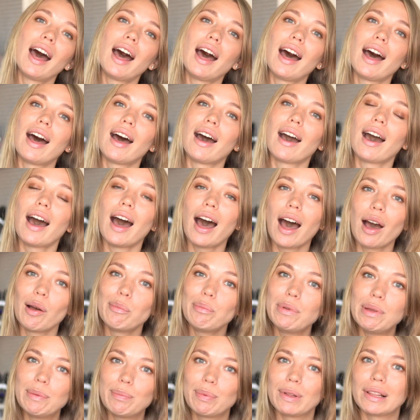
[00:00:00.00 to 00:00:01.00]

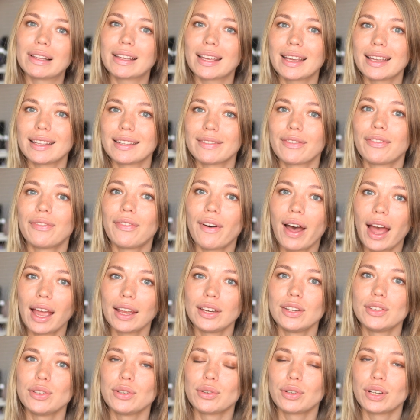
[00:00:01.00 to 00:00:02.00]
how people can
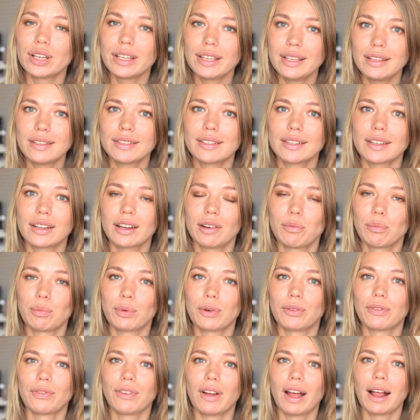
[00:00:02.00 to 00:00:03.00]
find your Instagram
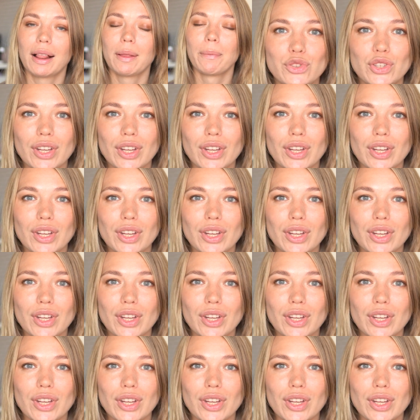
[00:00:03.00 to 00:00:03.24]
profile.